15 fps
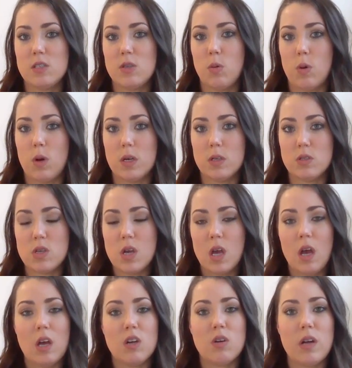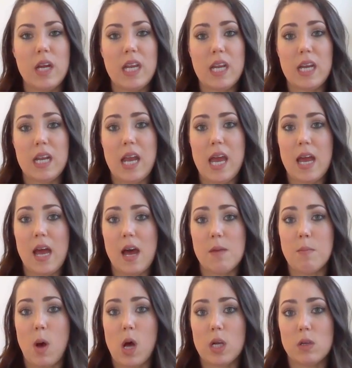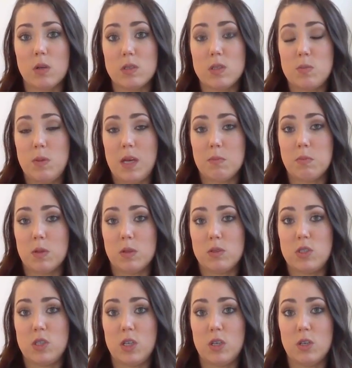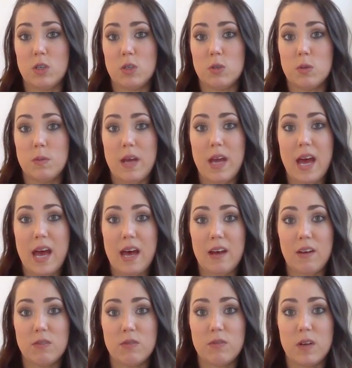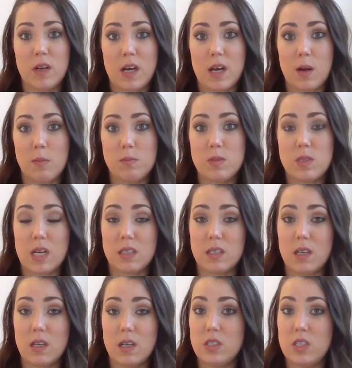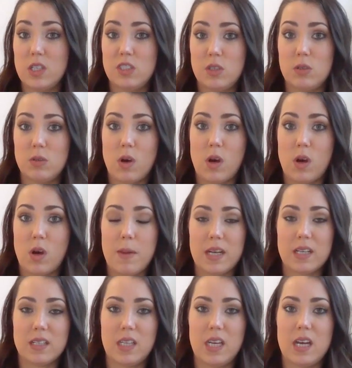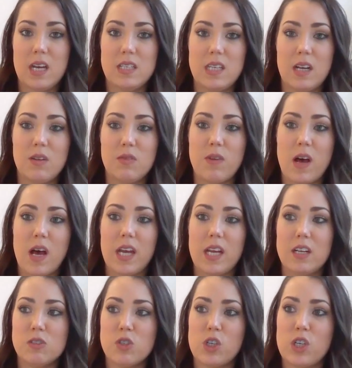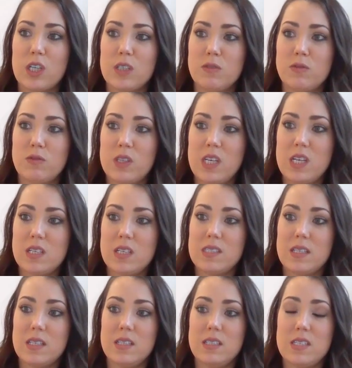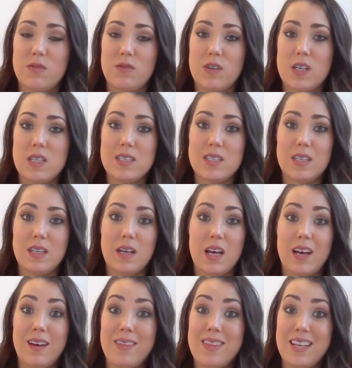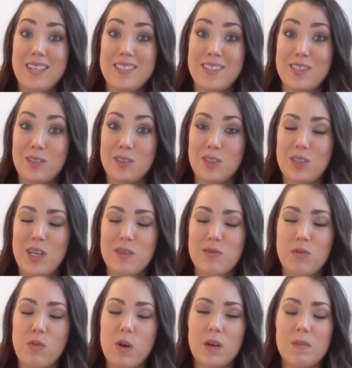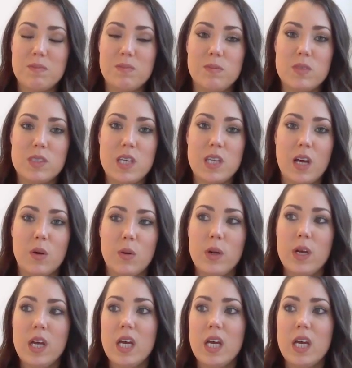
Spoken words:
towards creating an AI model to be able to have technology to automatically identify and alert for these different things that they're looking for. So